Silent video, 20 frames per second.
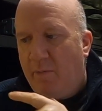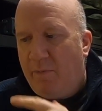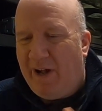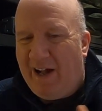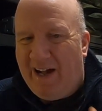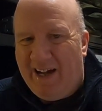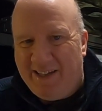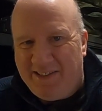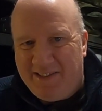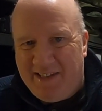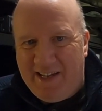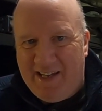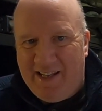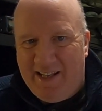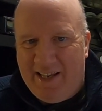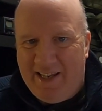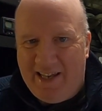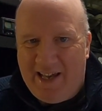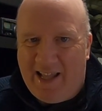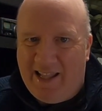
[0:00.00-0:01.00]
But
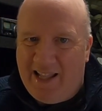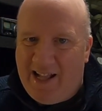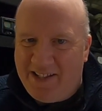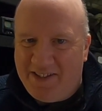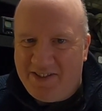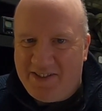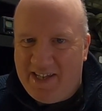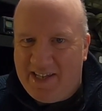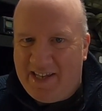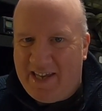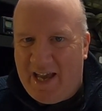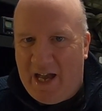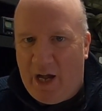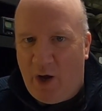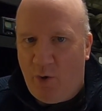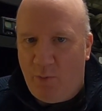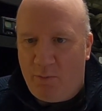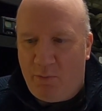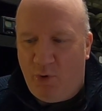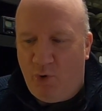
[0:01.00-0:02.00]
ideally, I like to take it
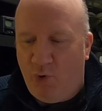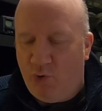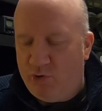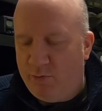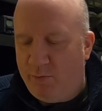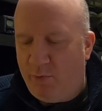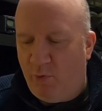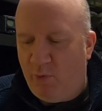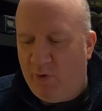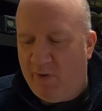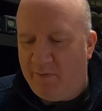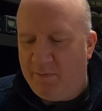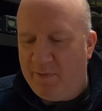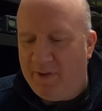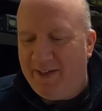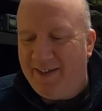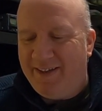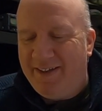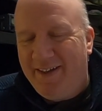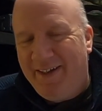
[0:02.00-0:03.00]
out portable with
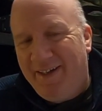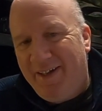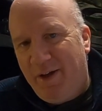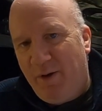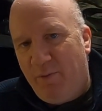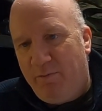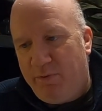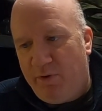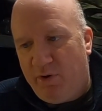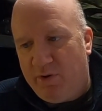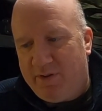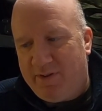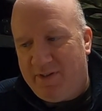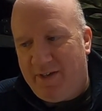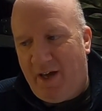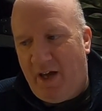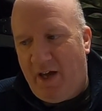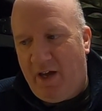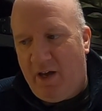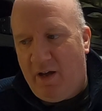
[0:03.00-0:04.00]
me. But
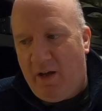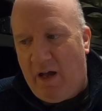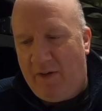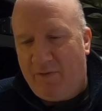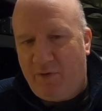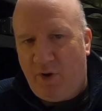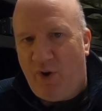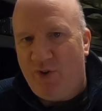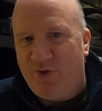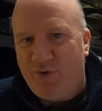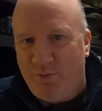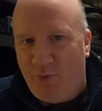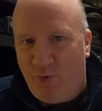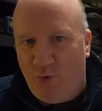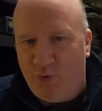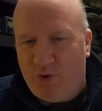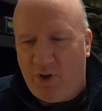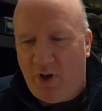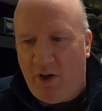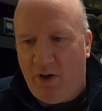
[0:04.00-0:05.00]
I've got a
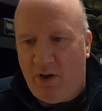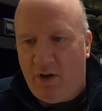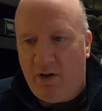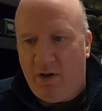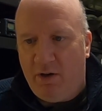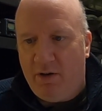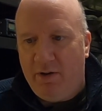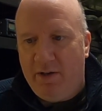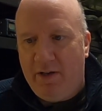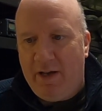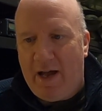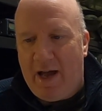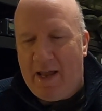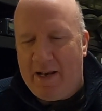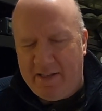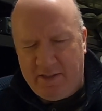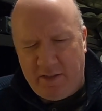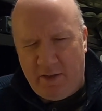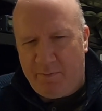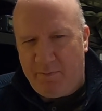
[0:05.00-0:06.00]
small car, and
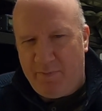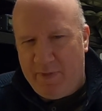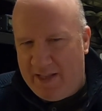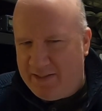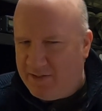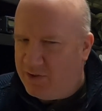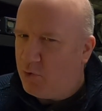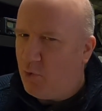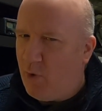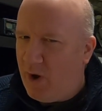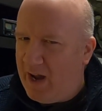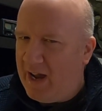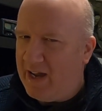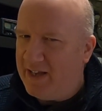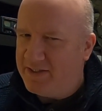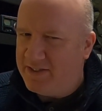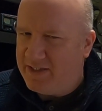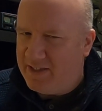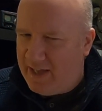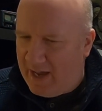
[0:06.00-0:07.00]
it's quite
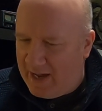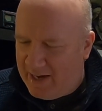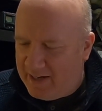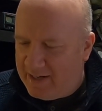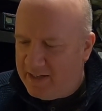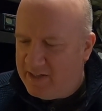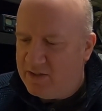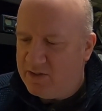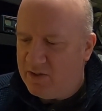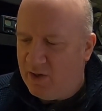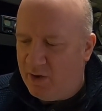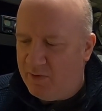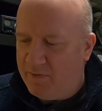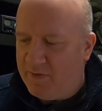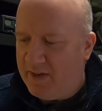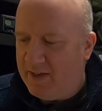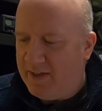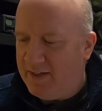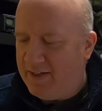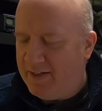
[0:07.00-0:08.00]
a size of
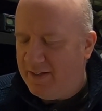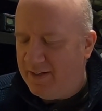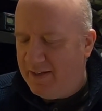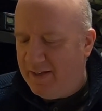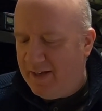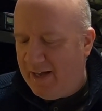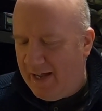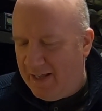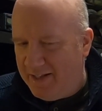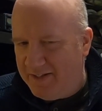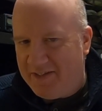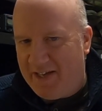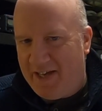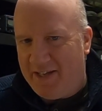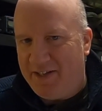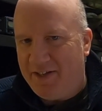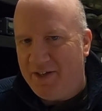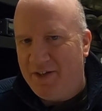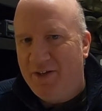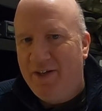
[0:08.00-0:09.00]
a
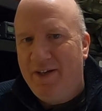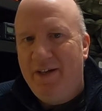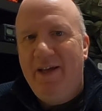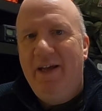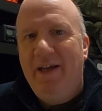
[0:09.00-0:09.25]
antenna.